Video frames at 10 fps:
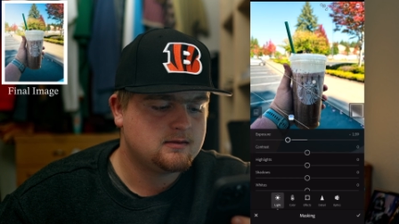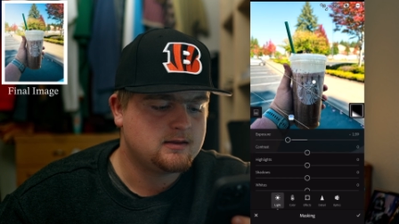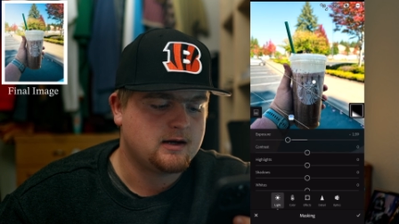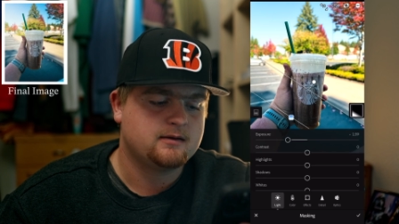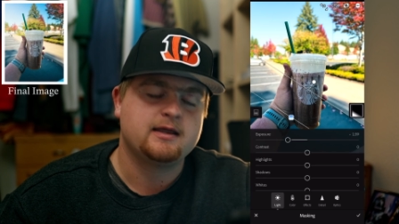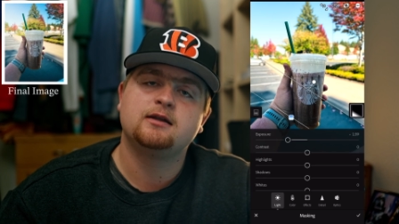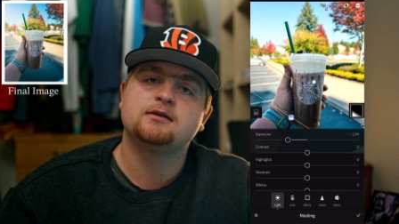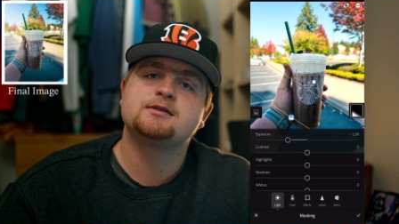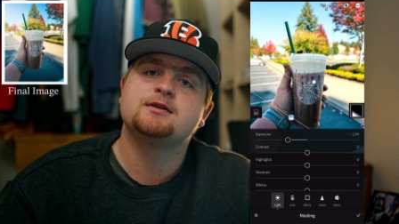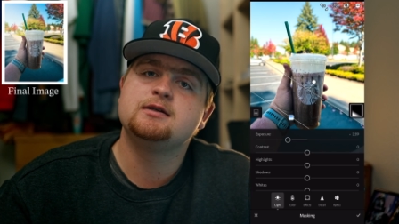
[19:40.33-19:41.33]
there. That
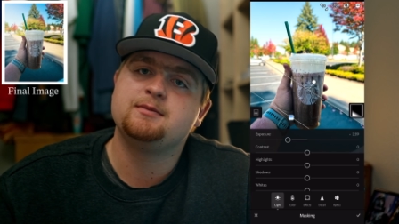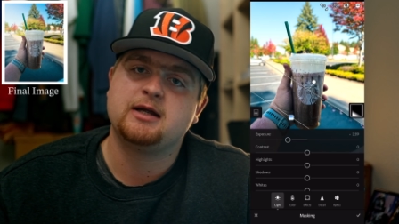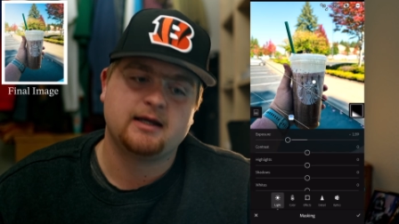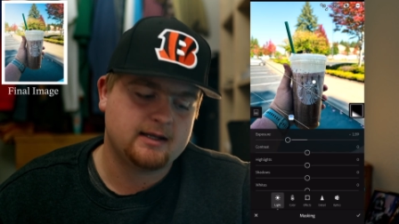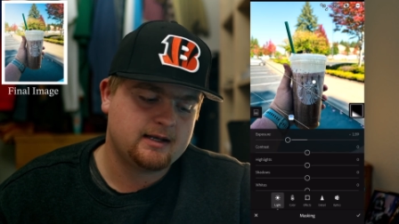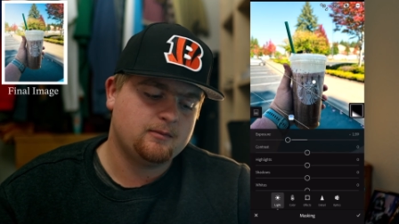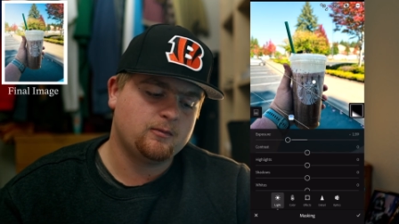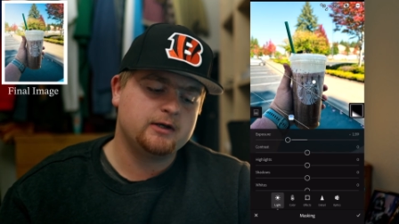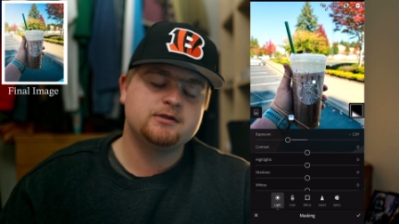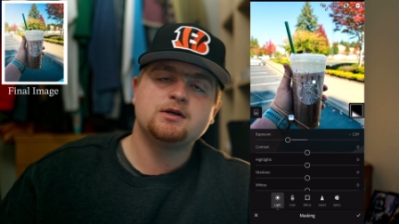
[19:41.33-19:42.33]
looks good to me. And
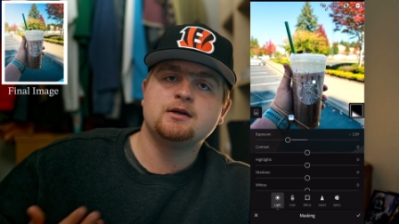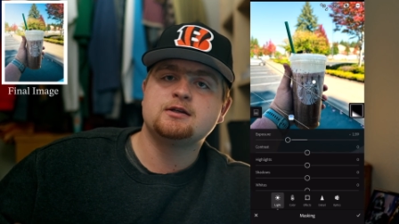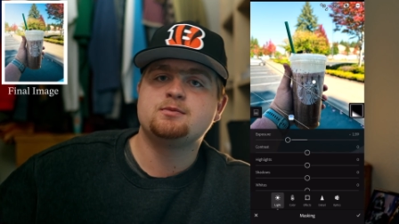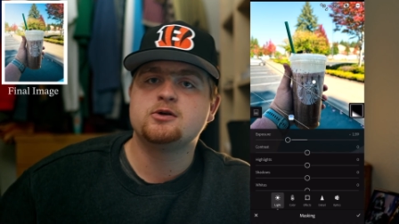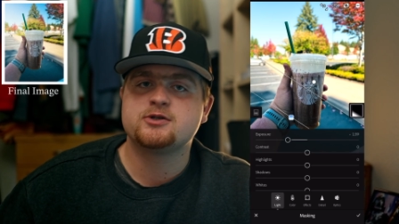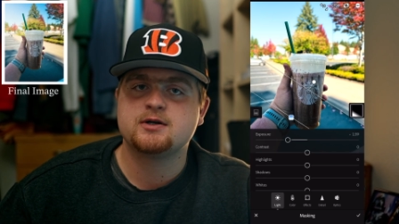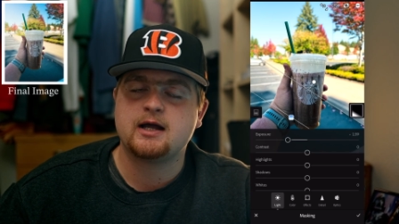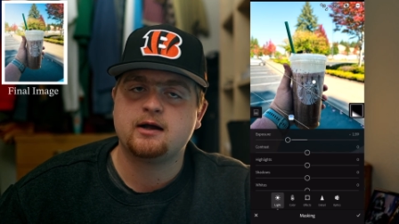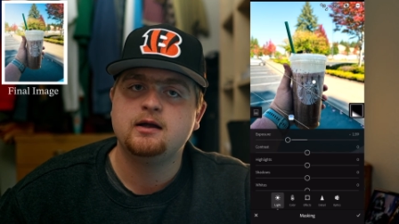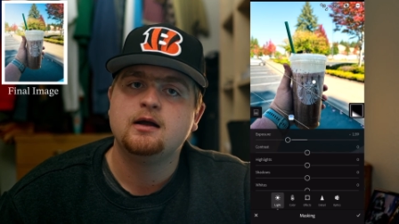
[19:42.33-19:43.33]
when you turn exposure
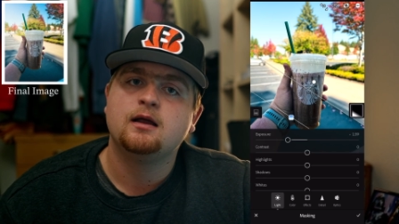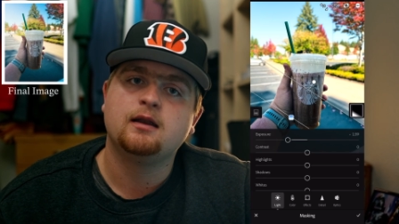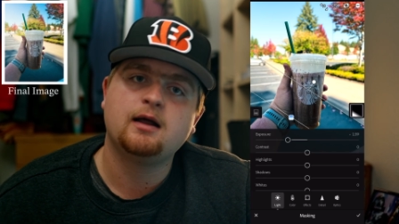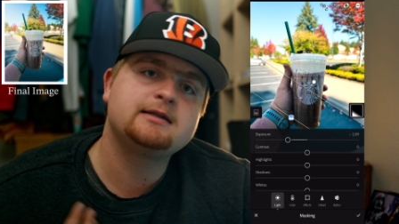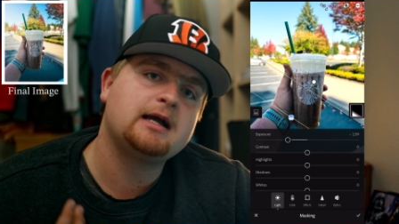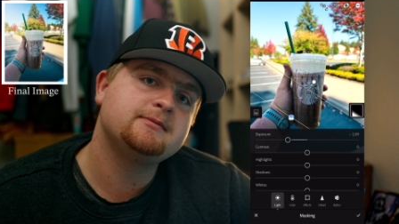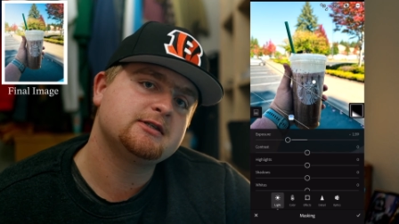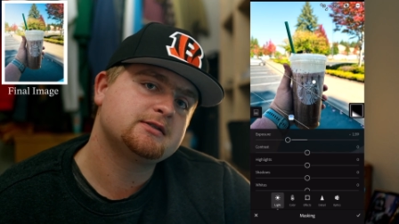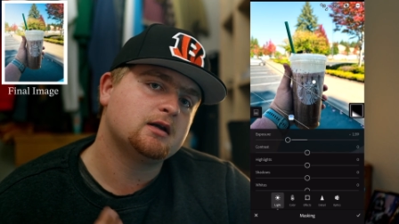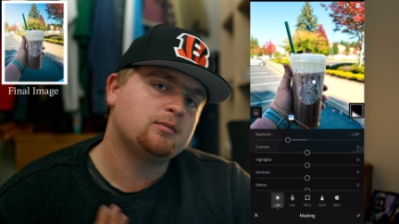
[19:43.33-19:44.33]
down, a lot of times
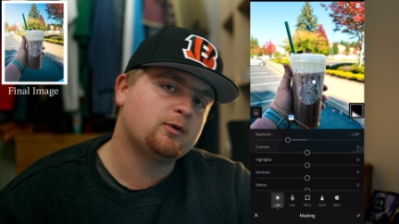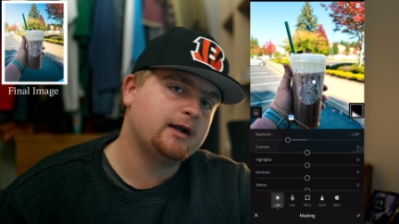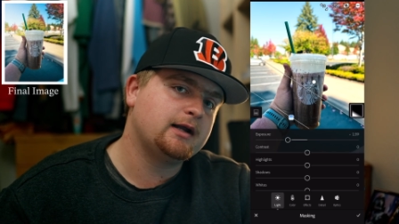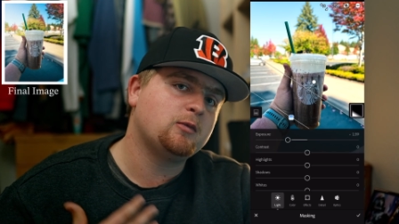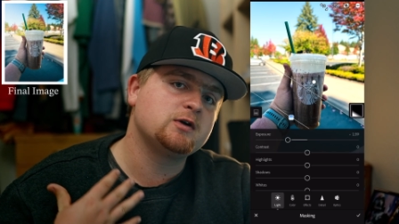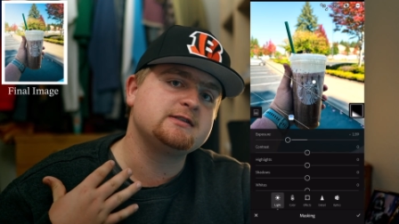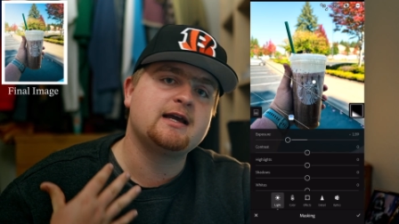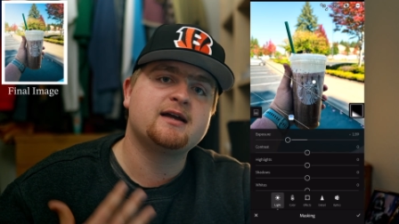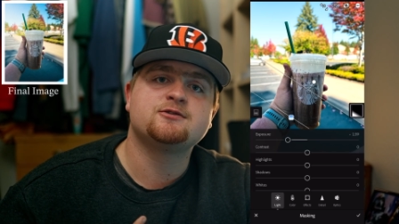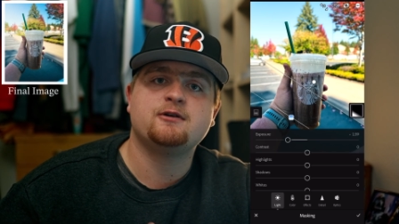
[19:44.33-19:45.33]
it's going to bring more
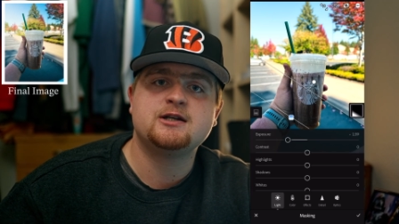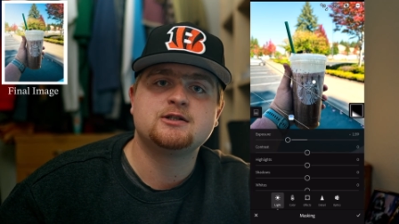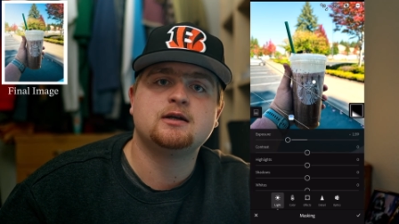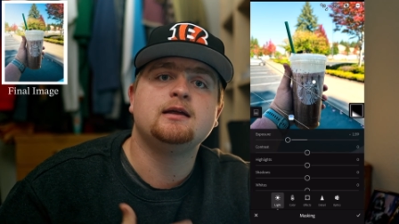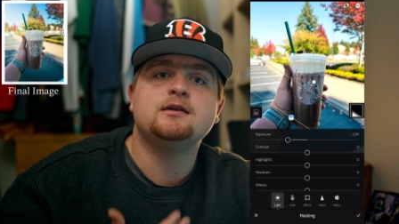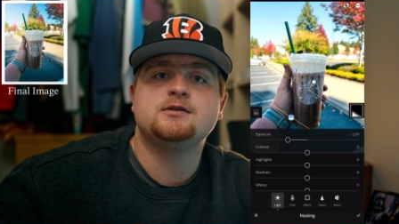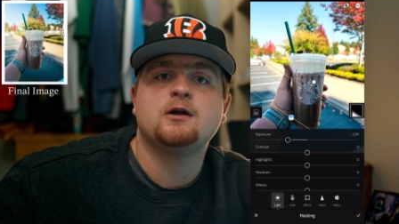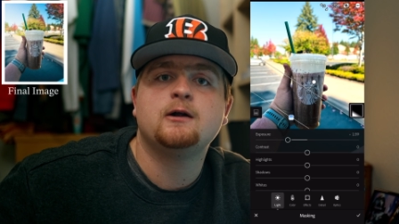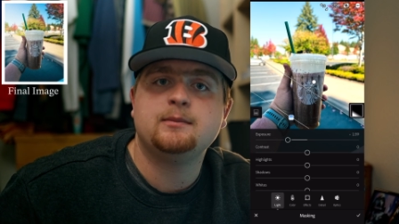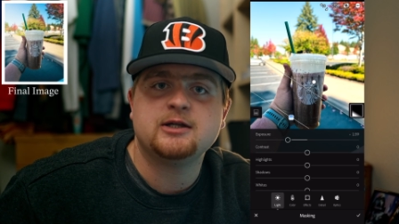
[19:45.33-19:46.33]
saturation into
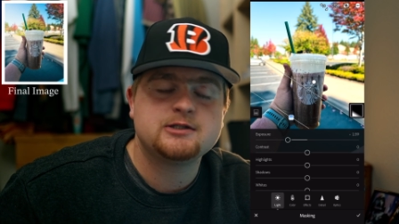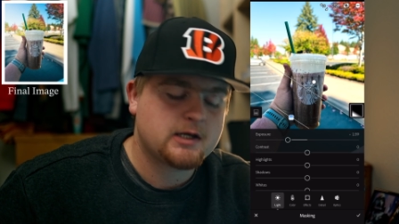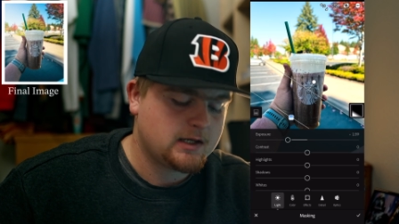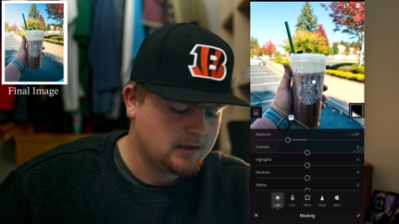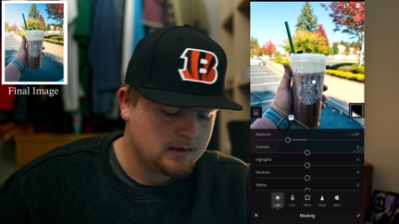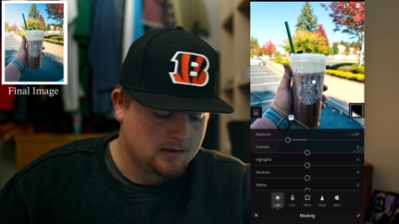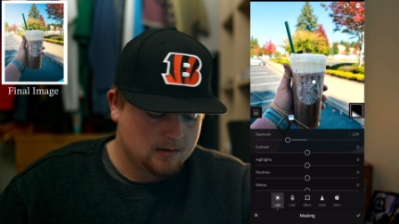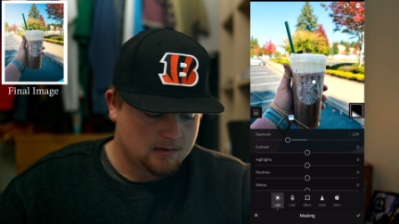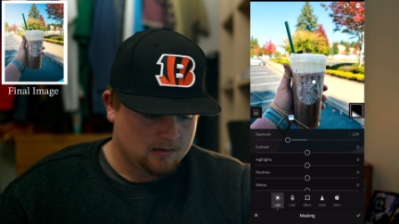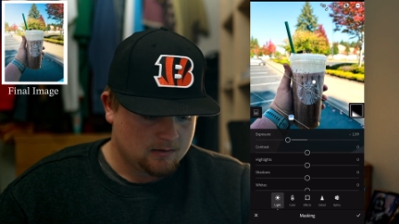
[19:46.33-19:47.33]
your image.
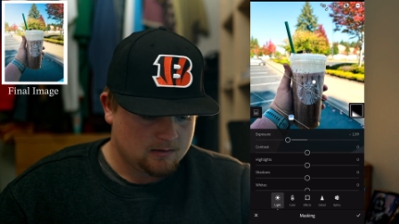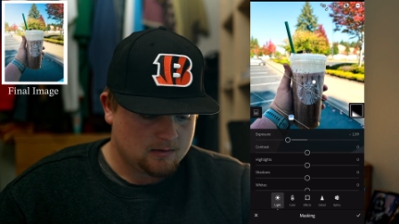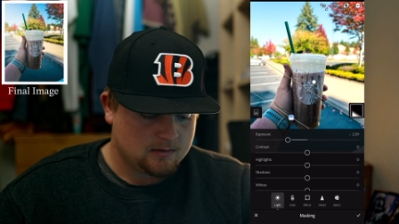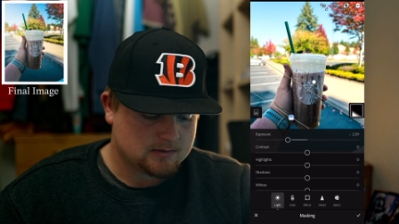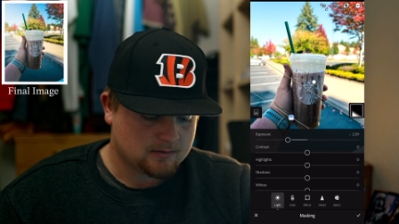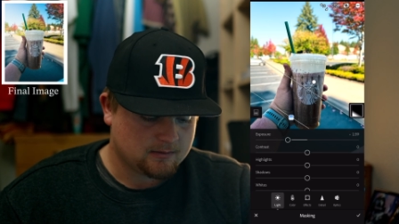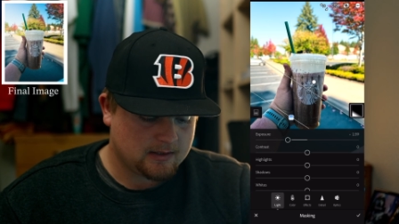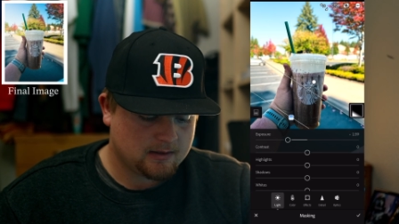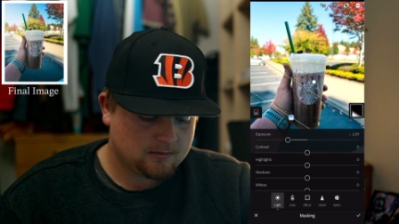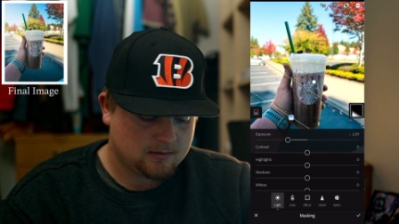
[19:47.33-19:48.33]
So
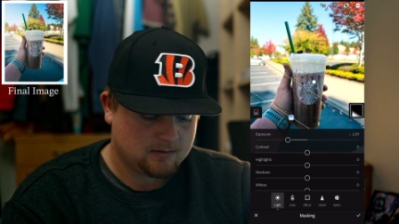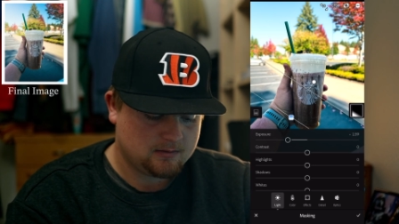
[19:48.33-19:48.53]
now,